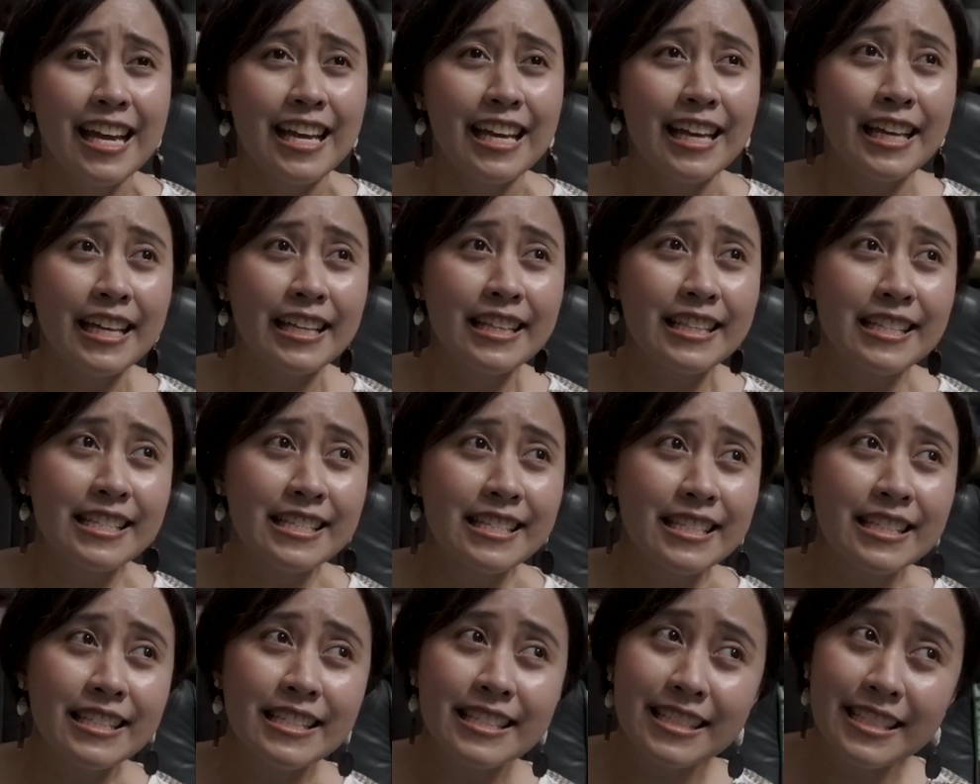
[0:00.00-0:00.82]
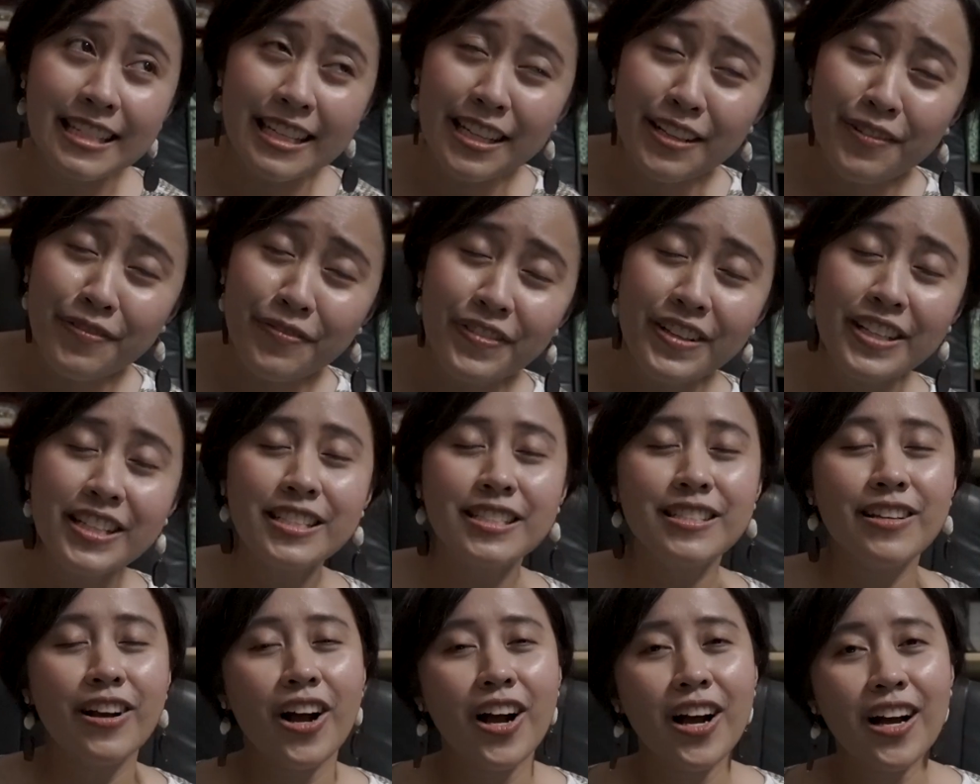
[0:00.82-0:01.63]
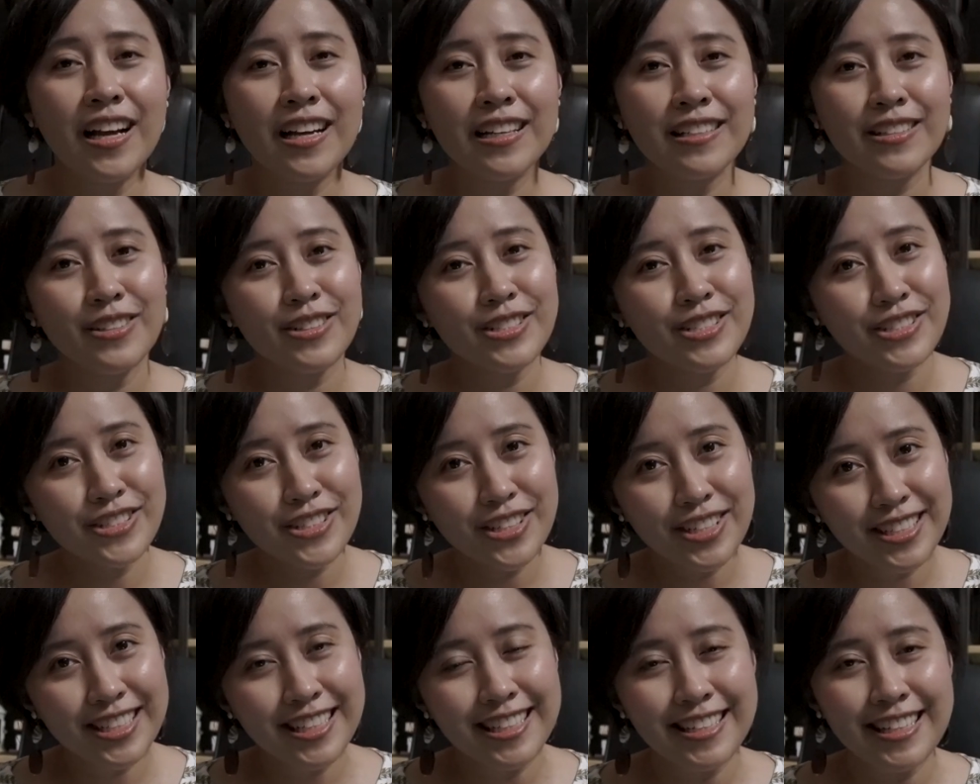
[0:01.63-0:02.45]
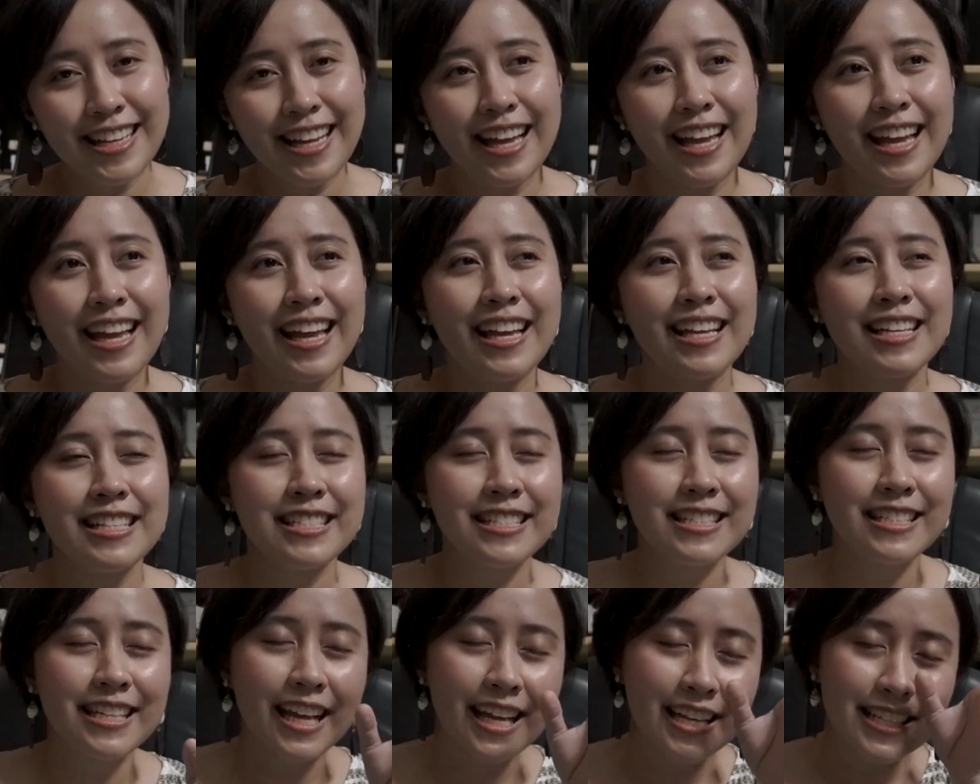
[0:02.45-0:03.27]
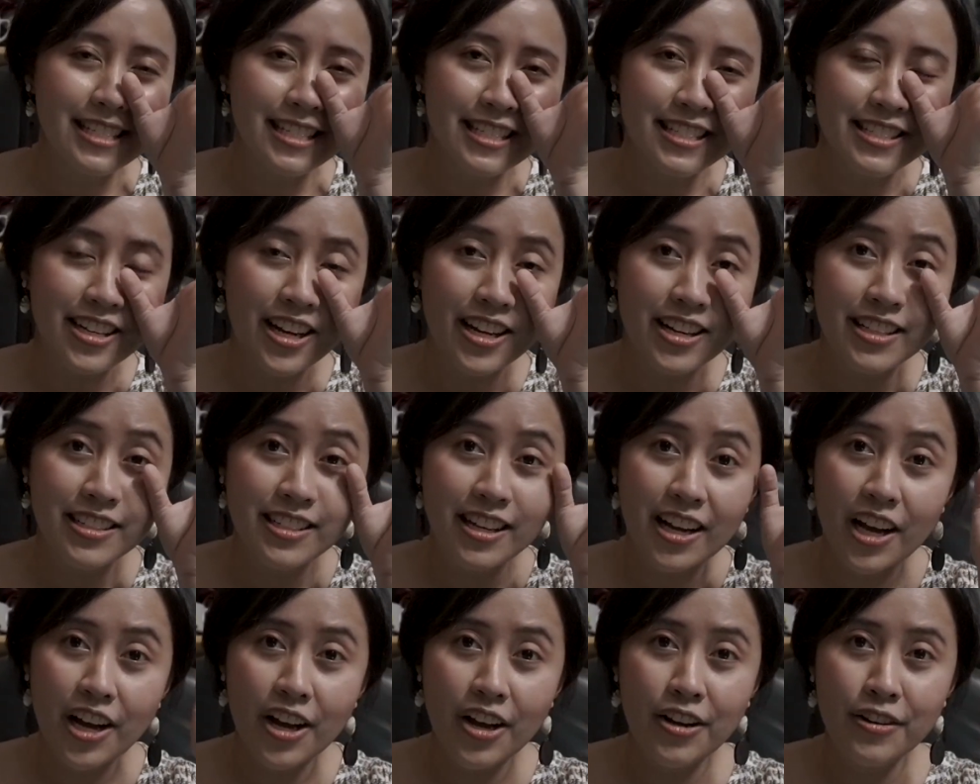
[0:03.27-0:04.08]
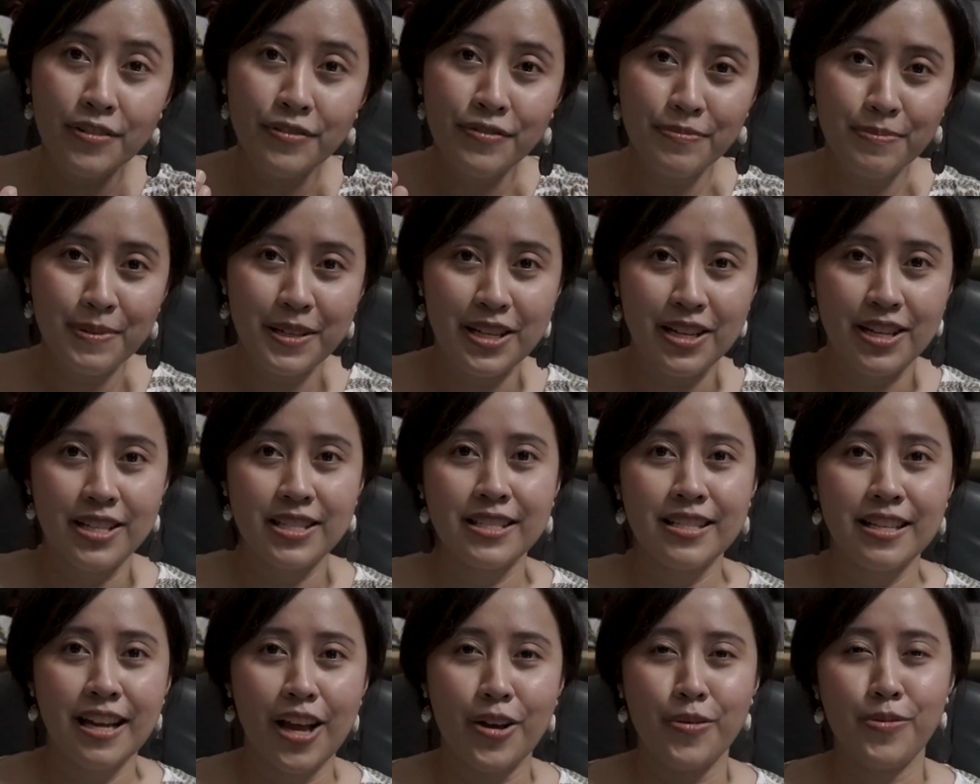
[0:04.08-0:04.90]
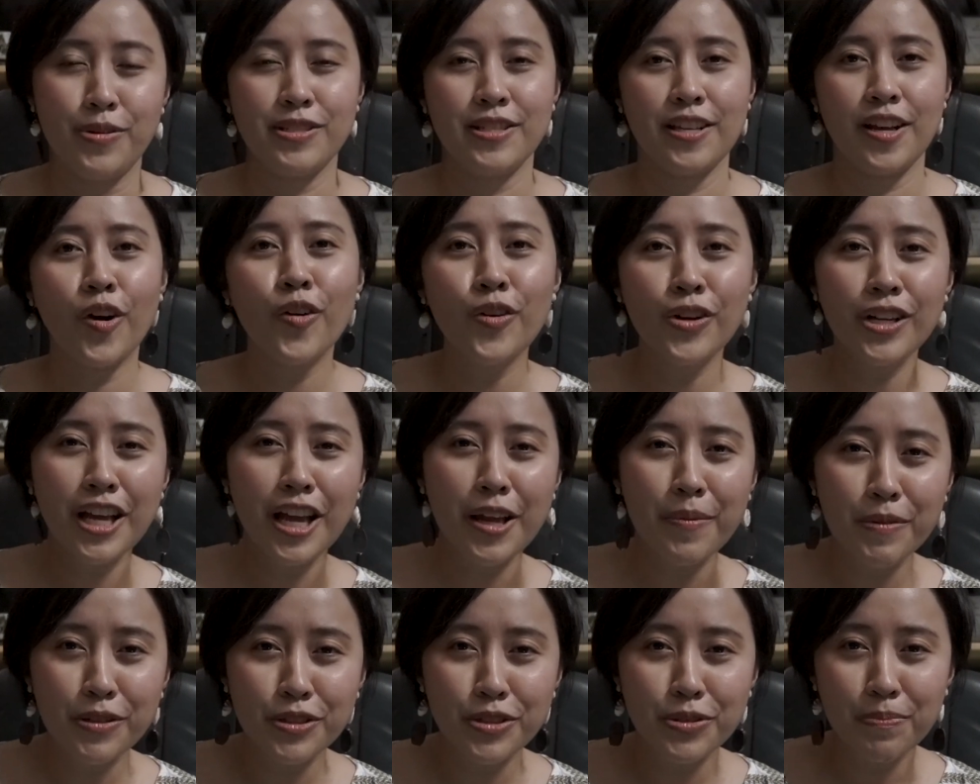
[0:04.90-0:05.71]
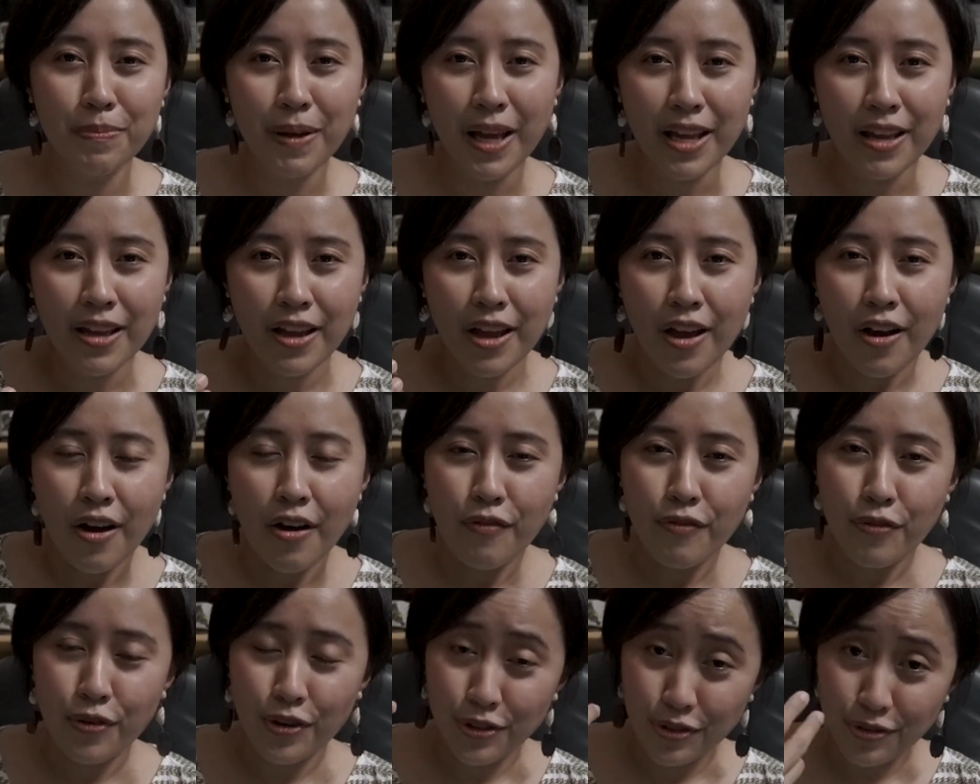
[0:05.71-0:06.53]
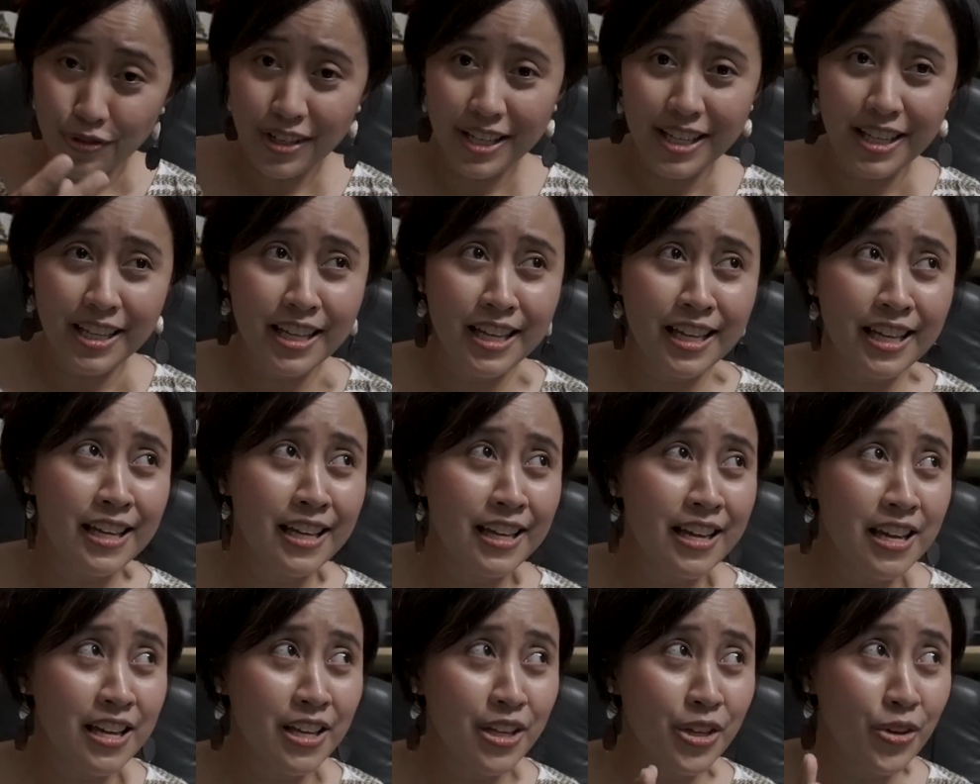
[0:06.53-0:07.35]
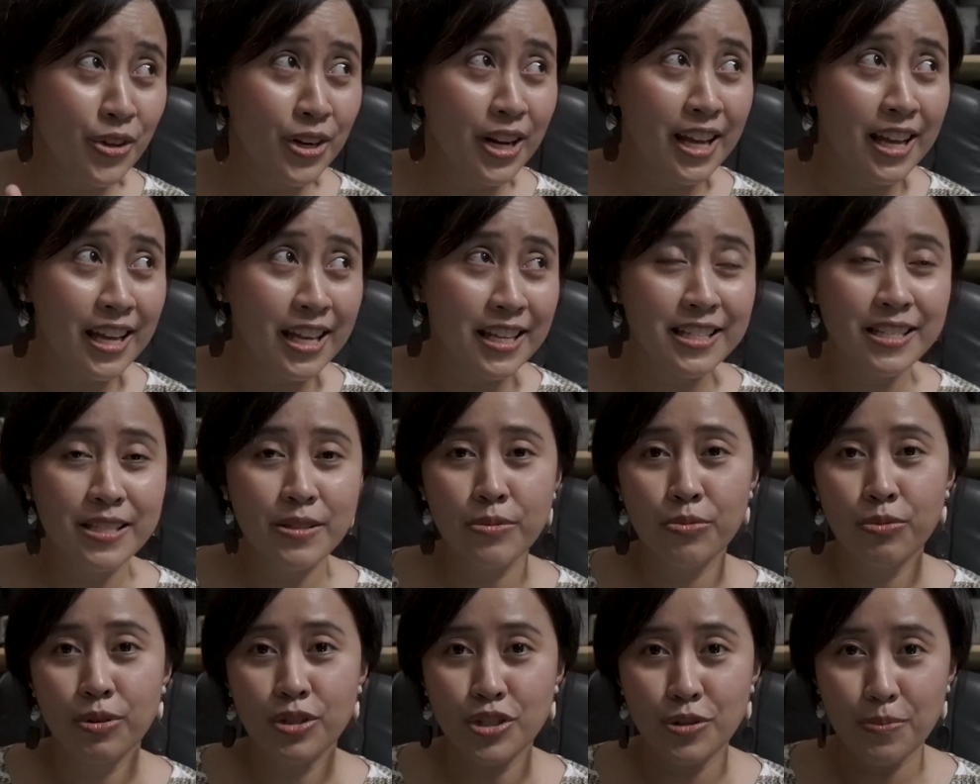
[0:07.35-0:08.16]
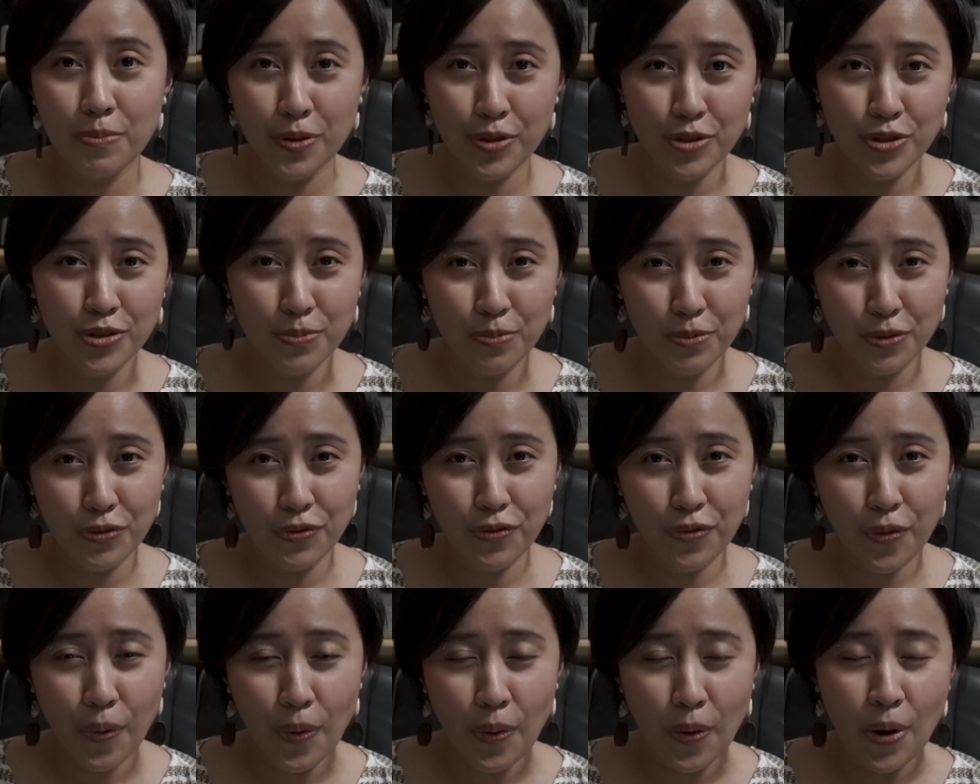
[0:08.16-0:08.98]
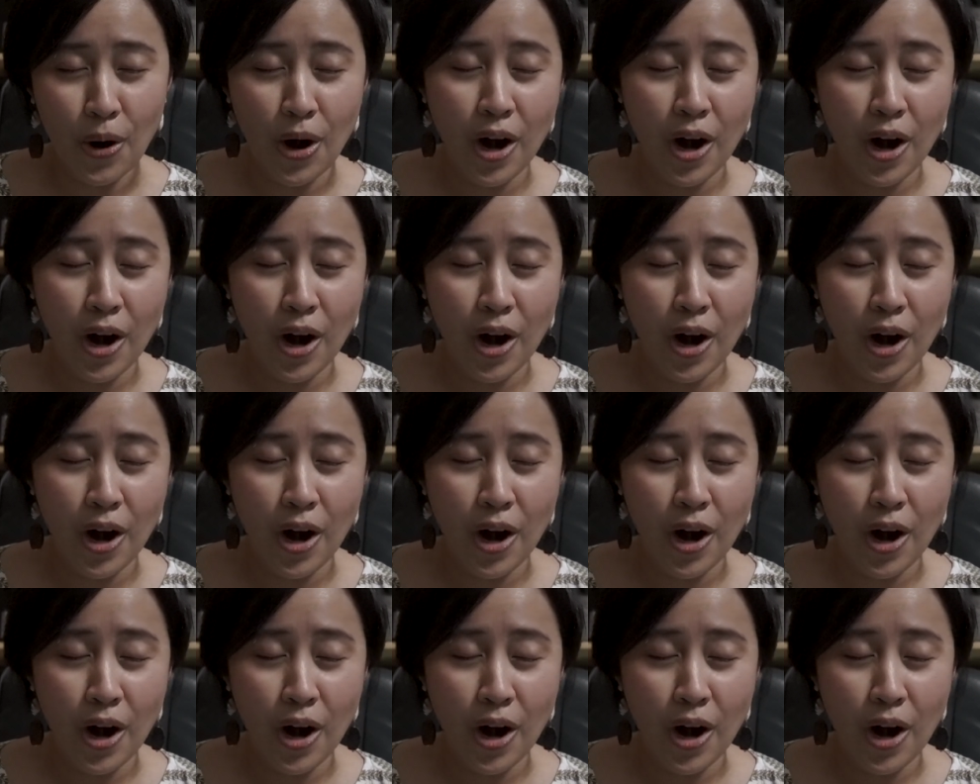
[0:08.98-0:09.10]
It still feels hot on certain days. AC is not enough because I was only able to pay for 3 units. We're supposed to put 4.